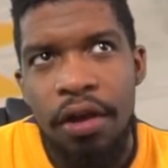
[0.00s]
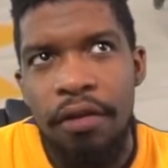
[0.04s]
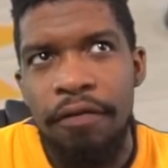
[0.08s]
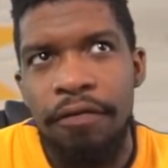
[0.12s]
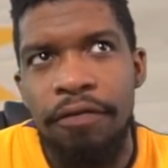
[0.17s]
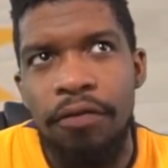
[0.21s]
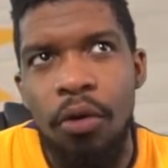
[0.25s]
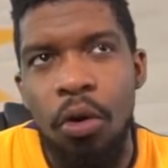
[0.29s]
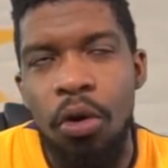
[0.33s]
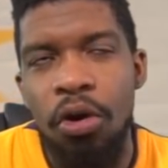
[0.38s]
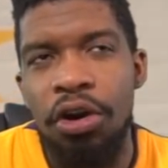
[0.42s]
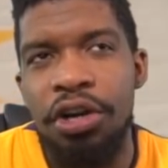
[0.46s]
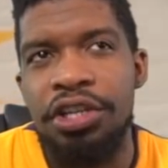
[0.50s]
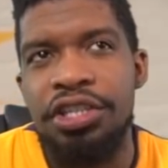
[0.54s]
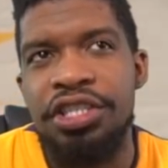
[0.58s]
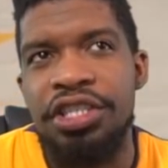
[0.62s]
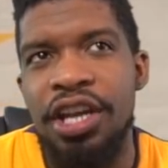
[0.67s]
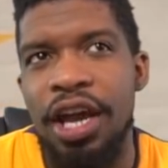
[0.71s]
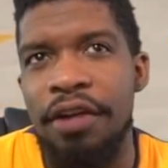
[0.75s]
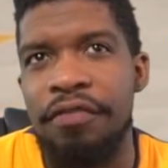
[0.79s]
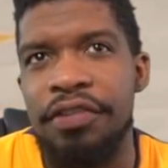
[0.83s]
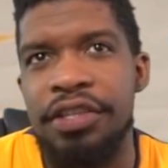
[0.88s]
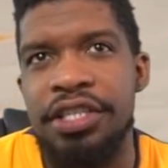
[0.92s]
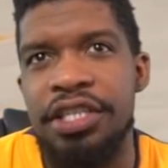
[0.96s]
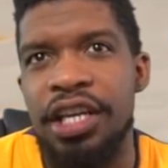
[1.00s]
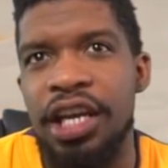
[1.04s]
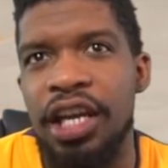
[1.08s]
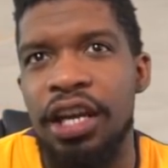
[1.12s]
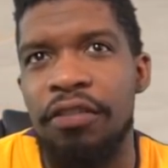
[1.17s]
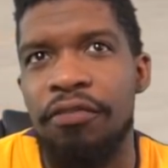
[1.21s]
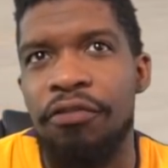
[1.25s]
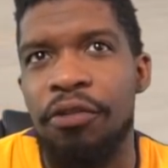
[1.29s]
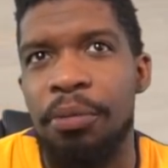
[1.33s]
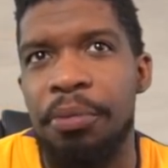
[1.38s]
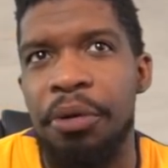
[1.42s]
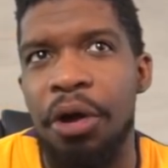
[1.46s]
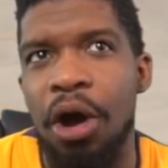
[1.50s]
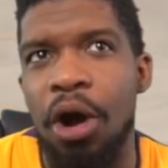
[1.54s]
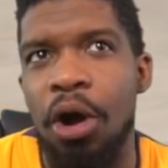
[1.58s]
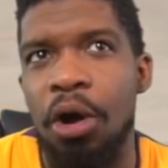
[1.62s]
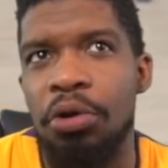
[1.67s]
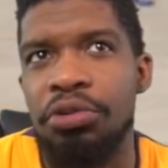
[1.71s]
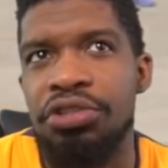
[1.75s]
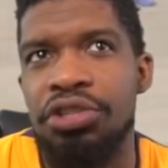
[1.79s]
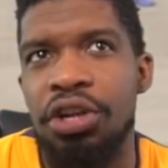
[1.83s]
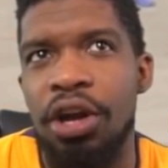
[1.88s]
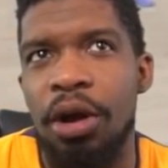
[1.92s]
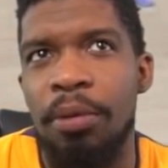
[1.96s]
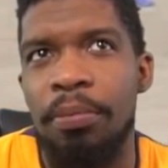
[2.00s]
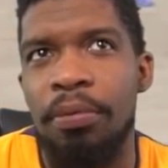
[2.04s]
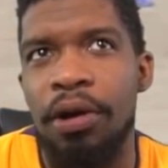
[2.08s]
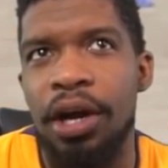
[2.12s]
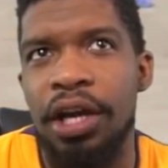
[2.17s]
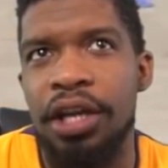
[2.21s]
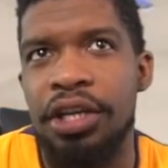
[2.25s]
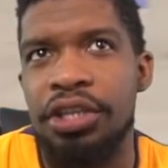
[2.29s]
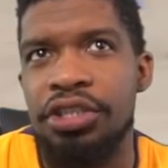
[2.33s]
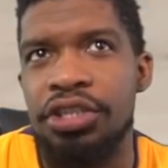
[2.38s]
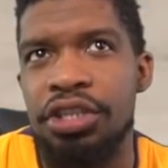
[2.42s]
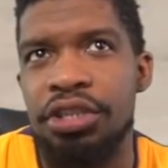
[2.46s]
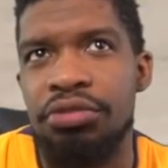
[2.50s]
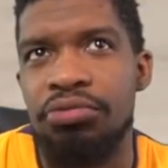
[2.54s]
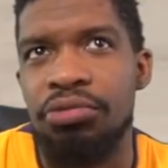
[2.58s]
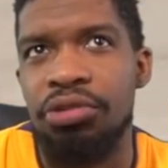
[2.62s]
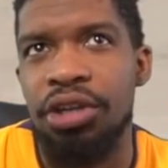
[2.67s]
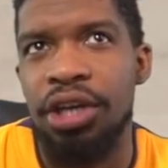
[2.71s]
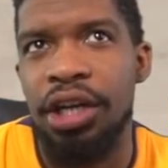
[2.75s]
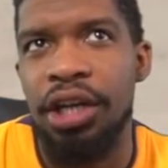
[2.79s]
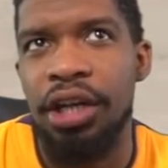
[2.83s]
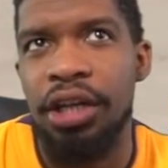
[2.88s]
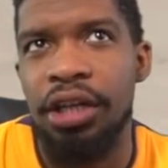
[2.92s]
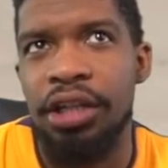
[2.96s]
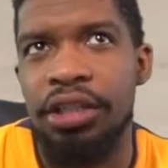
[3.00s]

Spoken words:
4-17 from the All-Star break. This is ridiculous.